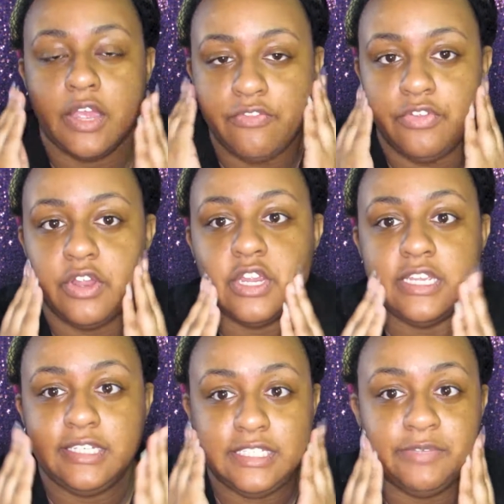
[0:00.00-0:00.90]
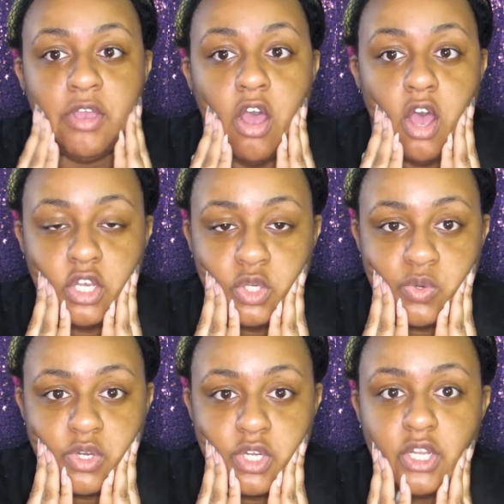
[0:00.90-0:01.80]
very deep
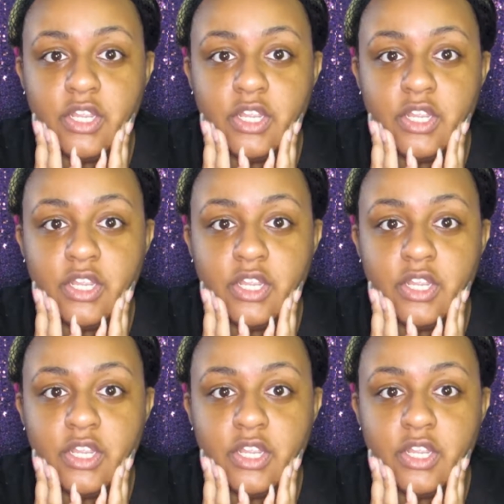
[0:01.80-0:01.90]
contour.